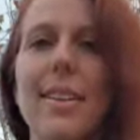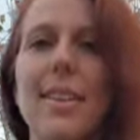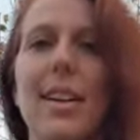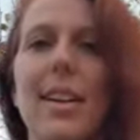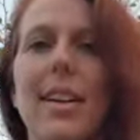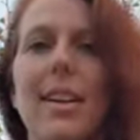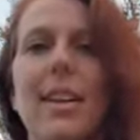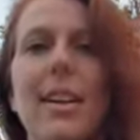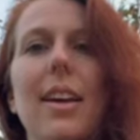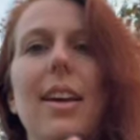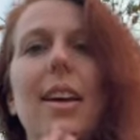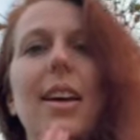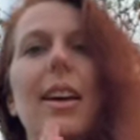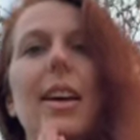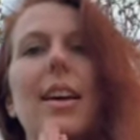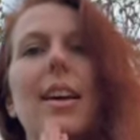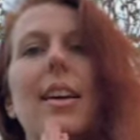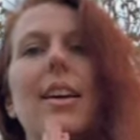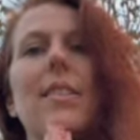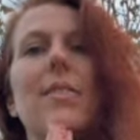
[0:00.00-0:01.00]
like
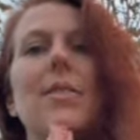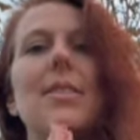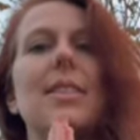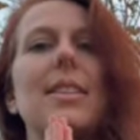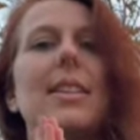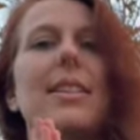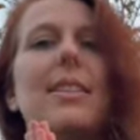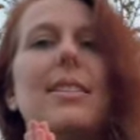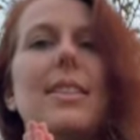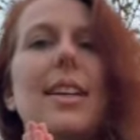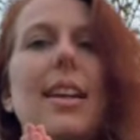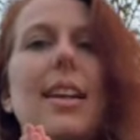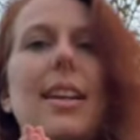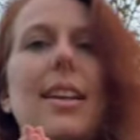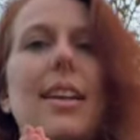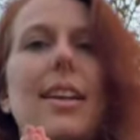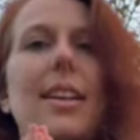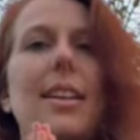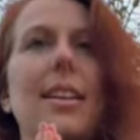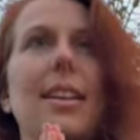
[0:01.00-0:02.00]

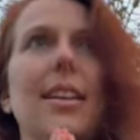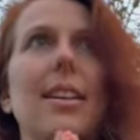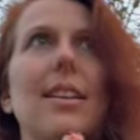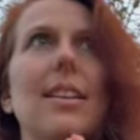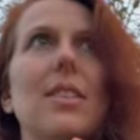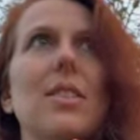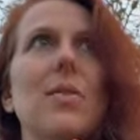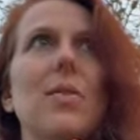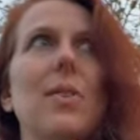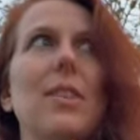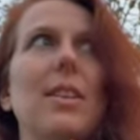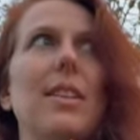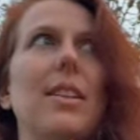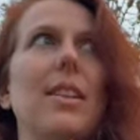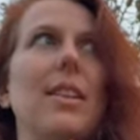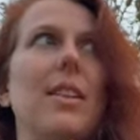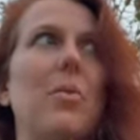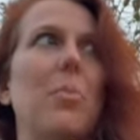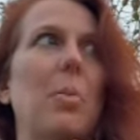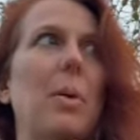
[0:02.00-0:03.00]
facilitating like this
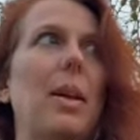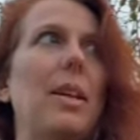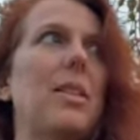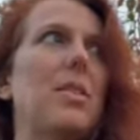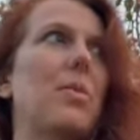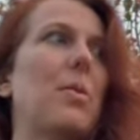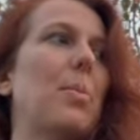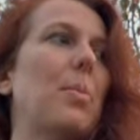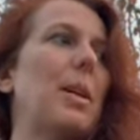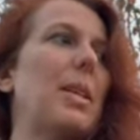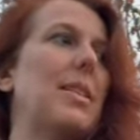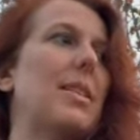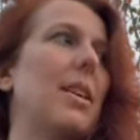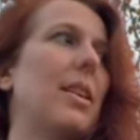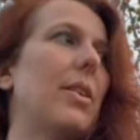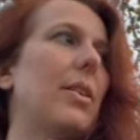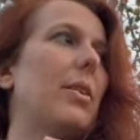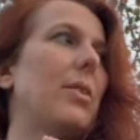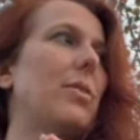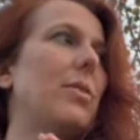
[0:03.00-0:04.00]
feeling of place for
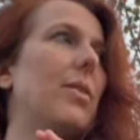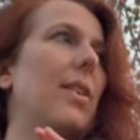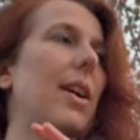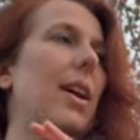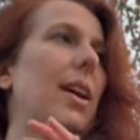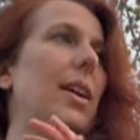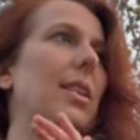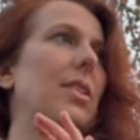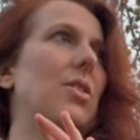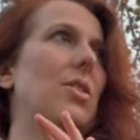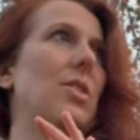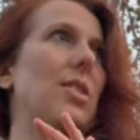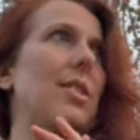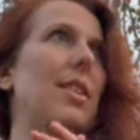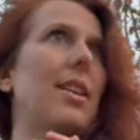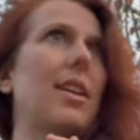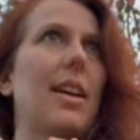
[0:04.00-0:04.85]
myself and just like